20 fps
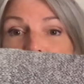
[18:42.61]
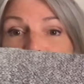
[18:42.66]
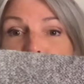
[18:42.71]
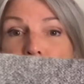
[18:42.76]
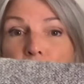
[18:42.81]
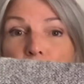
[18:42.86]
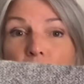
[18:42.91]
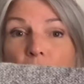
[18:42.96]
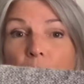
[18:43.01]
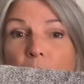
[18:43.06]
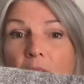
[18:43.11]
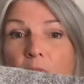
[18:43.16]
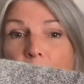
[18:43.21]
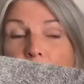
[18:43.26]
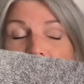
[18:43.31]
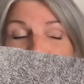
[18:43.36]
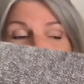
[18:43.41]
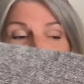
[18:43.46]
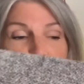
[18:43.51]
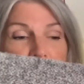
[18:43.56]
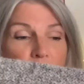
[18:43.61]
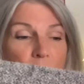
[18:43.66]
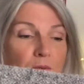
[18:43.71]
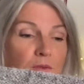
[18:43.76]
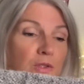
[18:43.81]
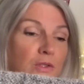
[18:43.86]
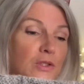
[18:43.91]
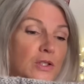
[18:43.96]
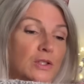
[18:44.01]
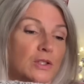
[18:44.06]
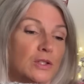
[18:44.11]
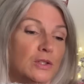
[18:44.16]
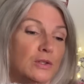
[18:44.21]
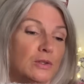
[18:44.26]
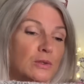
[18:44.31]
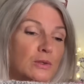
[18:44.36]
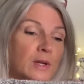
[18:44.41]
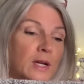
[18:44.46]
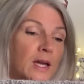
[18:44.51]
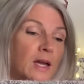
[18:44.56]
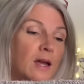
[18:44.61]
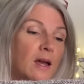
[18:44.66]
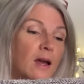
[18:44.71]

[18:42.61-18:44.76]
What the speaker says: know how many rounds to do.